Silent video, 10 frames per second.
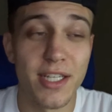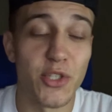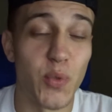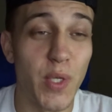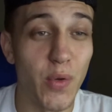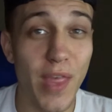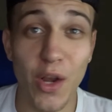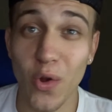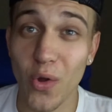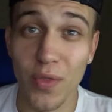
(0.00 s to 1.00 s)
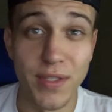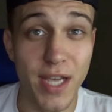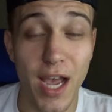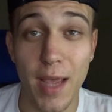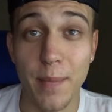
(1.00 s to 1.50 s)
You hear that all the
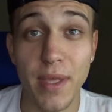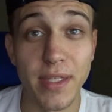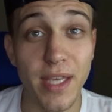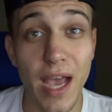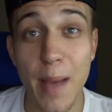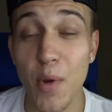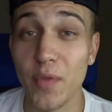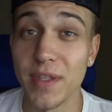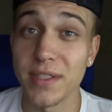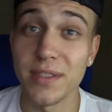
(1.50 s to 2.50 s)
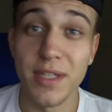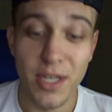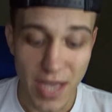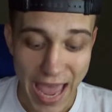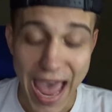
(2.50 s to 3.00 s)
time. Yeah, I'm on this
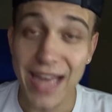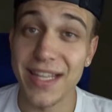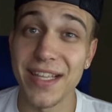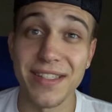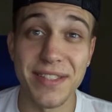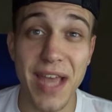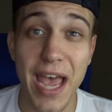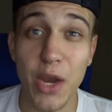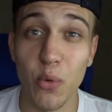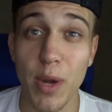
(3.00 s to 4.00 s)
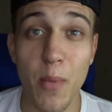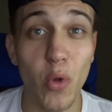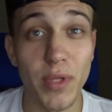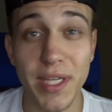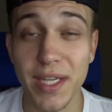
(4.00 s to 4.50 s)
Atkins diet where I'm
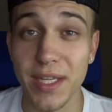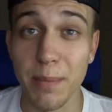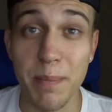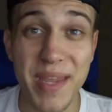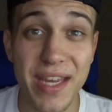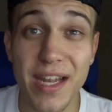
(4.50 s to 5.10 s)
only eating meat